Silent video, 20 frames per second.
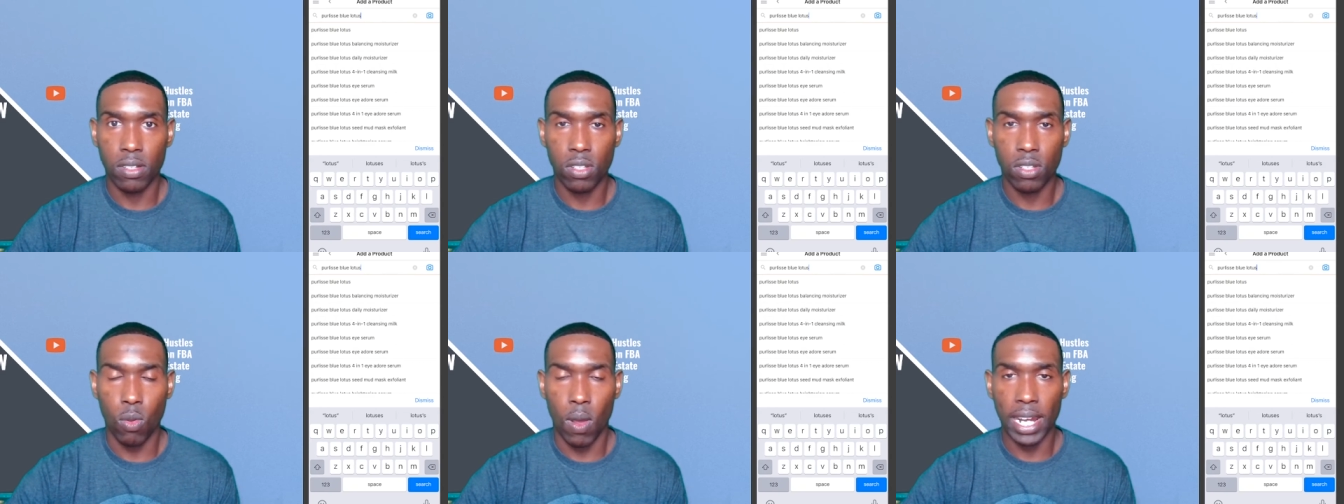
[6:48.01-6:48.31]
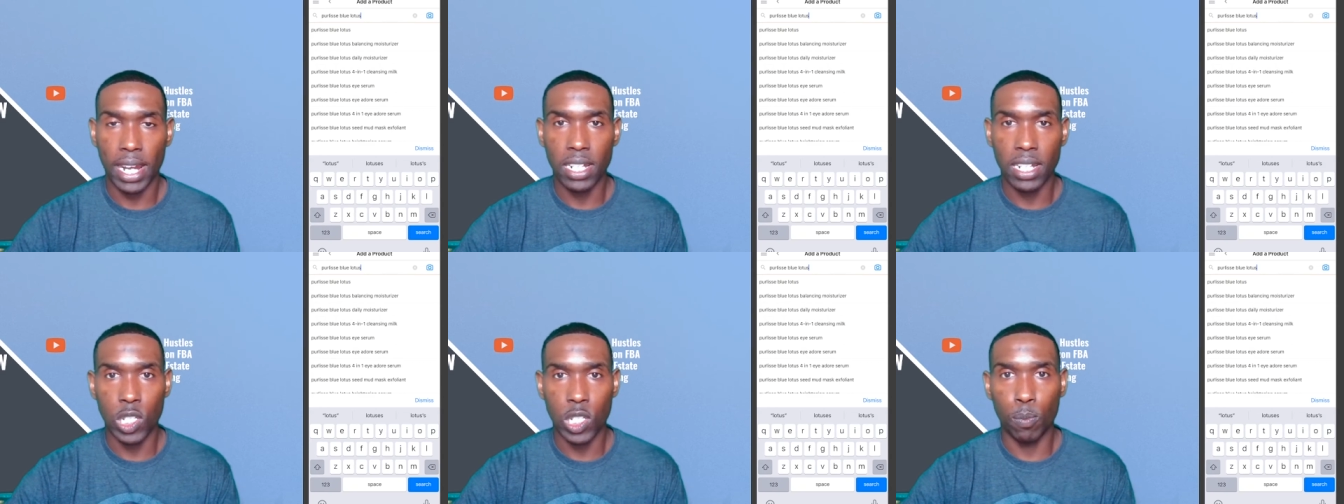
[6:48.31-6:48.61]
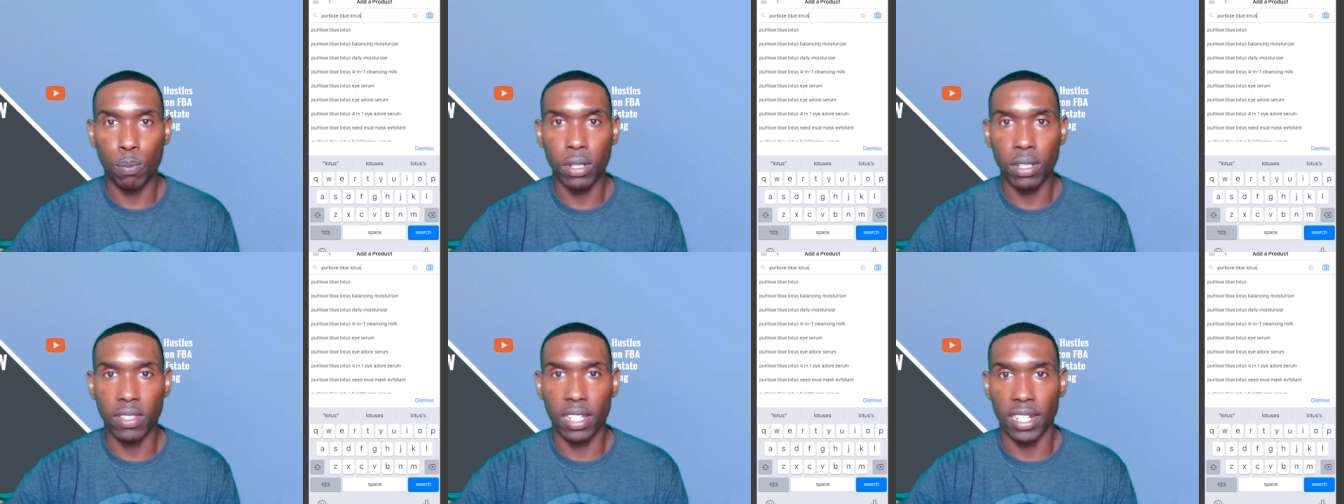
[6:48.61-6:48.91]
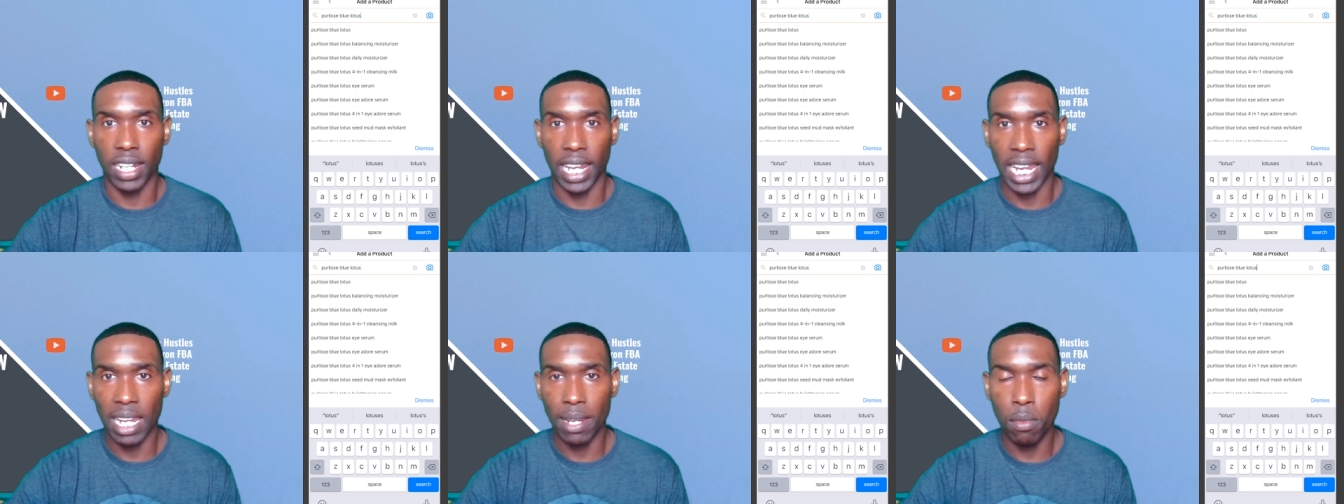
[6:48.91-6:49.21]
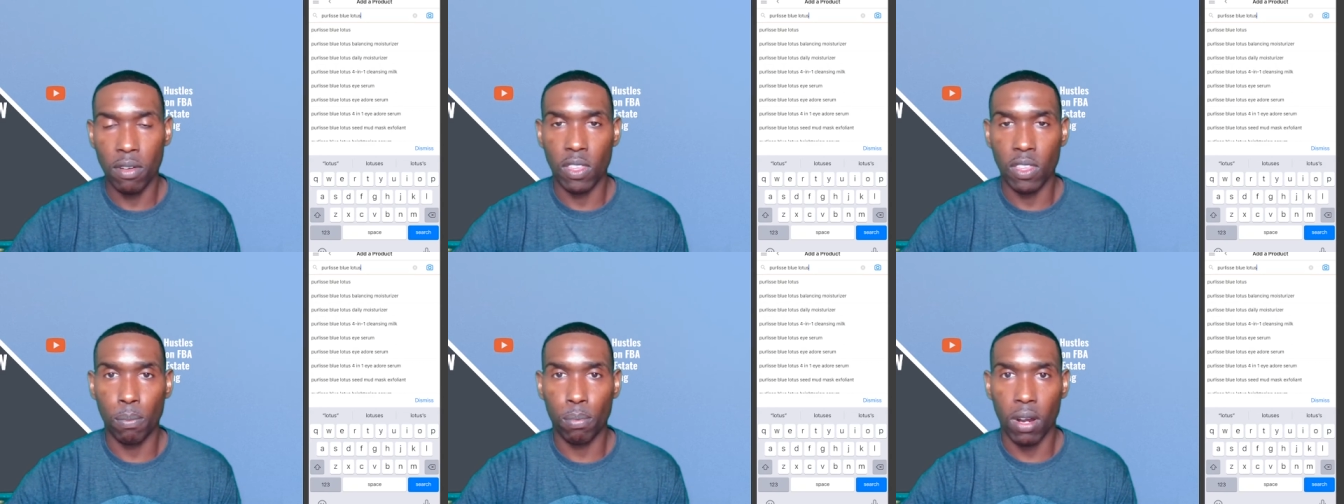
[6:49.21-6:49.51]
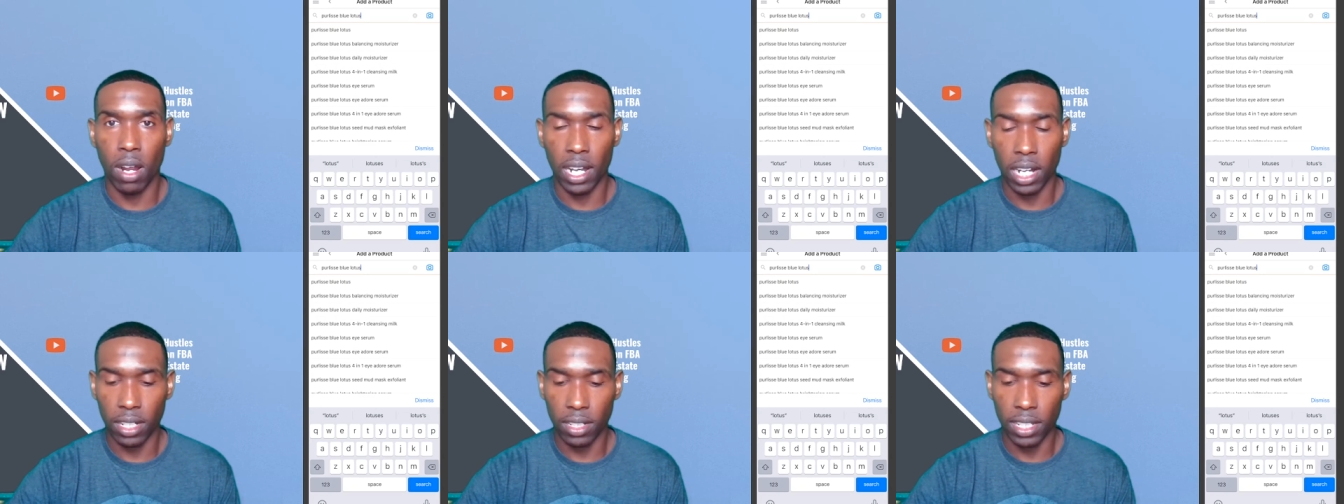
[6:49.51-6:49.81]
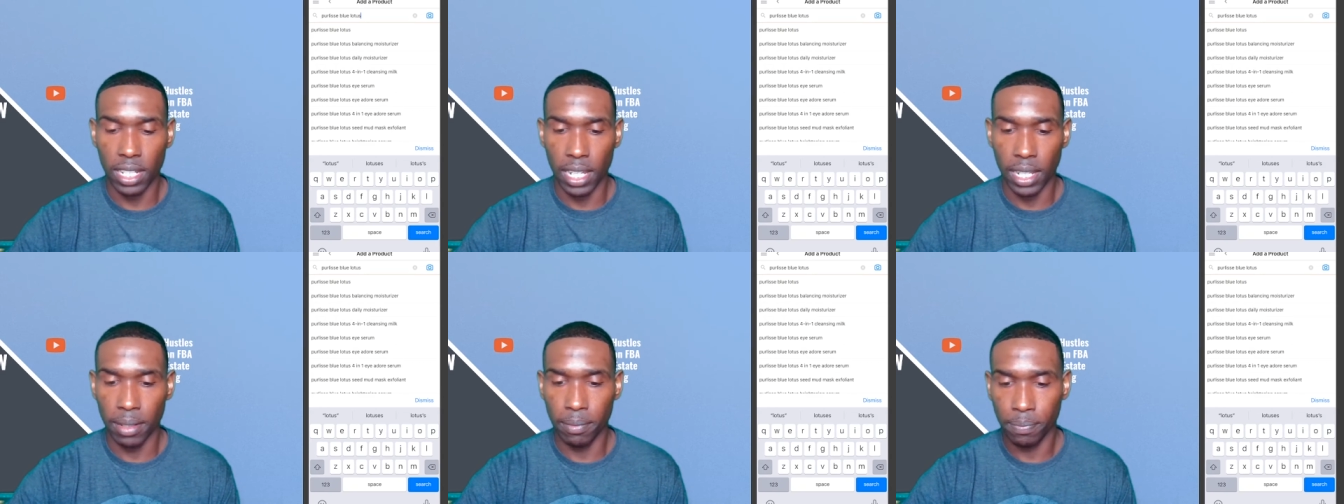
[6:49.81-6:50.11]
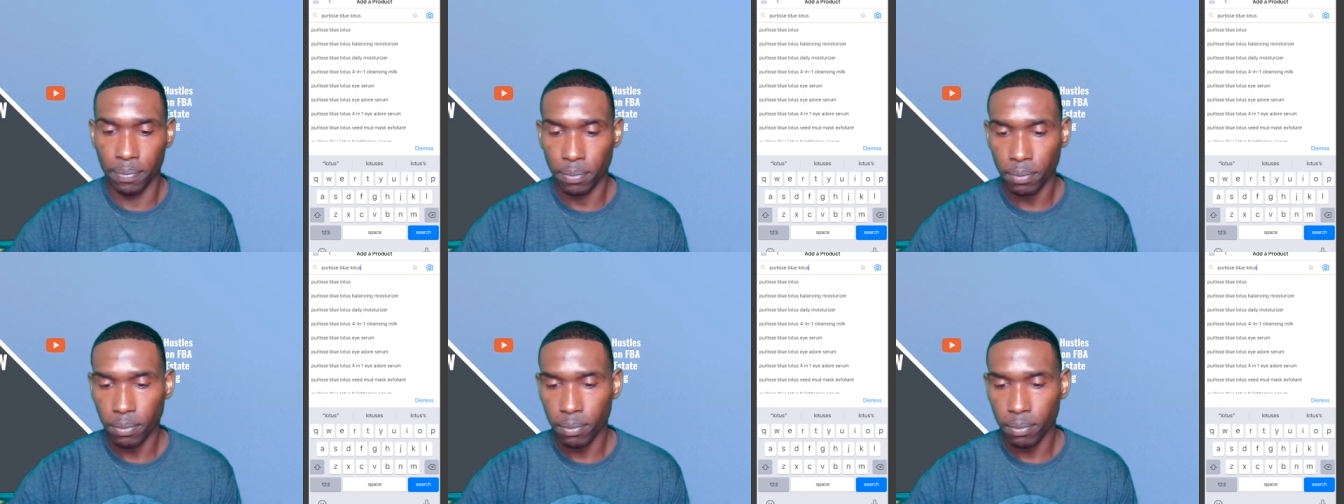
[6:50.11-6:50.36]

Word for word: So I can just put the name of the product in